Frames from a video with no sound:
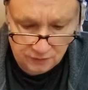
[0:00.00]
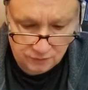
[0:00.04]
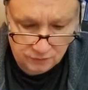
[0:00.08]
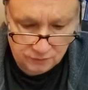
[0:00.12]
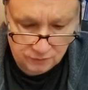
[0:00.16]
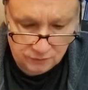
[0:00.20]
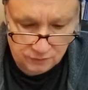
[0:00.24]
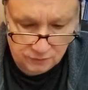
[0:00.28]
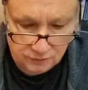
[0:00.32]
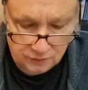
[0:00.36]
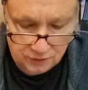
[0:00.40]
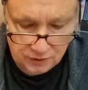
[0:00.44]

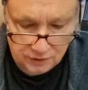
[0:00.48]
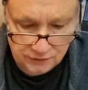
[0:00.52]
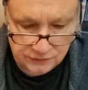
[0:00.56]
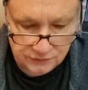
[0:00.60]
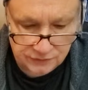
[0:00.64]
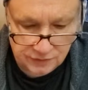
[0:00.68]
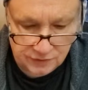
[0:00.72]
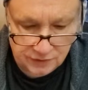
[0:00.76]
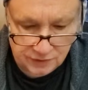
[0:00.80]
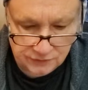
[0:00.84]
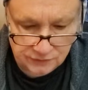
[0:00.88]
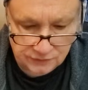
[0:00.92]
with a lot of
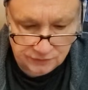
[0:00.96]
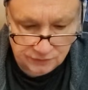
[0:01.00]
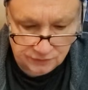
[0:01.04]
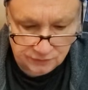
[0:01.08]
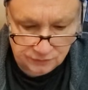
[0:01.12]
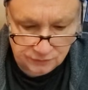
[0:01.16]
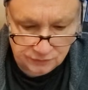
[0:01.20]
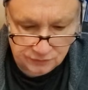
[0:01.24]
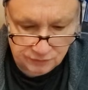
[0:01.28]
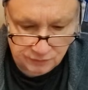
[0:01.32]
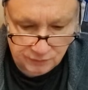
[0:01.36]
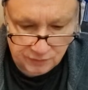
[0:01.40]
Sag
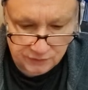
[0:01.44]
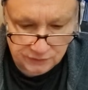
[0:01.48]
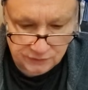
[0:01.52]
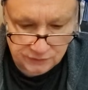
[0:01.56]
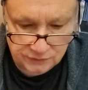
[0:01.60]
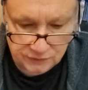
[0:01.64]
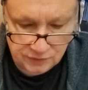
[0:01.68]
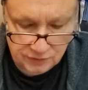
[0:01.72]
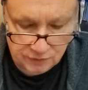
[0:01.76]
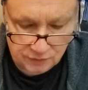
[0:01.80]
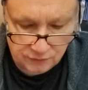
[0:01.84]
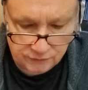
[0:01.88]
energy
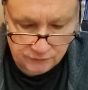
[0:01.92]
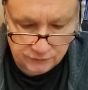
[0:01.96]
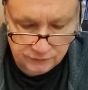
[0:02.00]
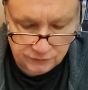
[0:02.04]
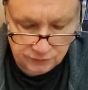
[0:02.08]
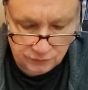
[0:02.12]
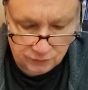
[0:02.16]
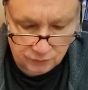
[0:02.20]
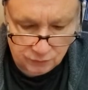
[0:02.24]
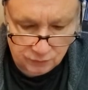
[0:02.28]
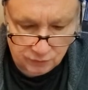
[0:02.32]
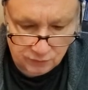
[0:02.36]
myself.
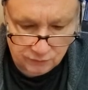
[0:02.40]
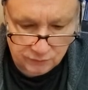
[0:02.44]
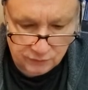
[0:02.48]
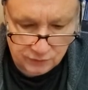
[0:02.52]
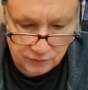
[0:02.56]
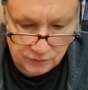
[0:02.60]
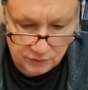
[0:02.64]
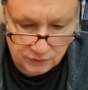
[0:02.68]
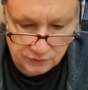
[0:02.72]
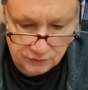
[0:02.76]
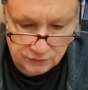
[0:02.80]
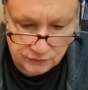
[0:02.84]
So wherever
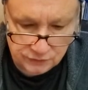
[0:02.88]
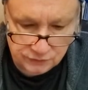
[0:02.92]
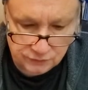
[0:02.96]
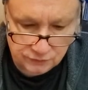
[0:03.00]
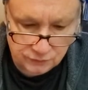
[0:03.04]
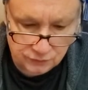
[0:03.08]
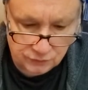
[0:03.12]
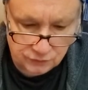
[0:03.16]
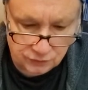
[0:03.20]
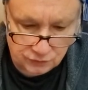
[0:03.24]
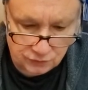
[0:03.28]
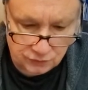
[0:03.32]
that is
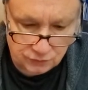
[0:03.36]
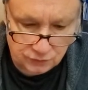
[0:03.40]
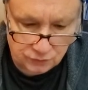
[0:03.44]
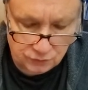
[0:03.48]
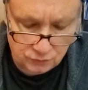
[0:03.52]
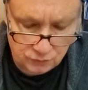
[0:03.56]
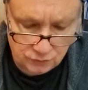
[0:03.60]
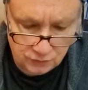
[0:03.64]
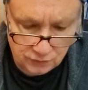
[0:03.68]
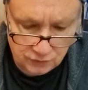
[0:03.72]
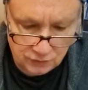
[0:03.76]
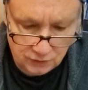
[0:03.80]
for
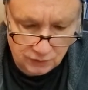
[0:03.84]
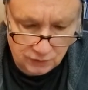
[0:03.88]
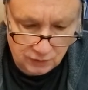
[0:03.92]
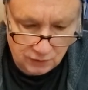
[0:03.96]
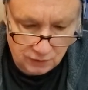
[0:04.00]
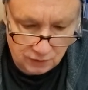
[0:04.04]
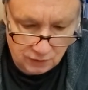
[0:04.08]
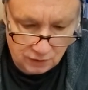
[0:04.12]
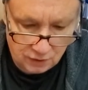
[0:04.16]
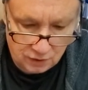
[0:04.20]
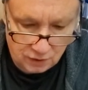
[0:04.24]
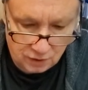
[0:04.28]
you,
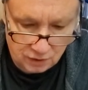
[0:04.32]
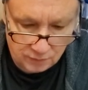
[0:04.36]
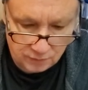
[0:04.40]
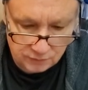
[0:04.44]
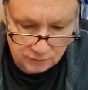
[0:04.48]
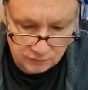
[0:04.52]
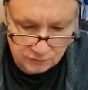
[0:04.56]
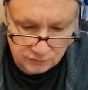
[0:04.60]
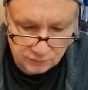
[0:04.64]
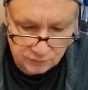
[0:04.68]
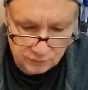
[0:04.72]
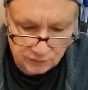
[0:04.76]

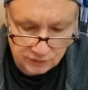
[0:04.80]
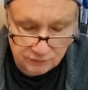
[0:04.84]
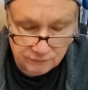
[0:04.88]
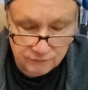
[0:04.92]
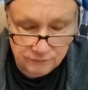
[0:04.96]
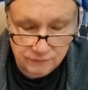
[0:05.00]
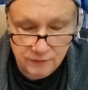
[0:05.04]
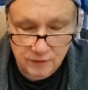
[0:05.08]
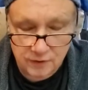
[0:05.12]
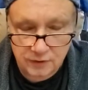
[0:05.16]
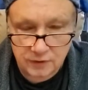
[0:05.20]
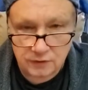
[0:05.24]
it's a big
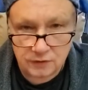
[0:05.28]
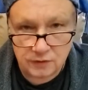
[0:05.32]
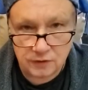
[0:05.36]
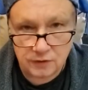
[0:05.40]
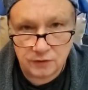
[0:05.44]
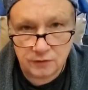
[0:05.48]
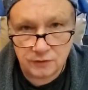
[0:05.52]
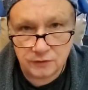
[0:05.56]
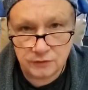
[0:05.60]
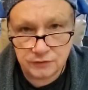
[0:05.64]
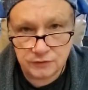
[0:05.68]
fucking deal,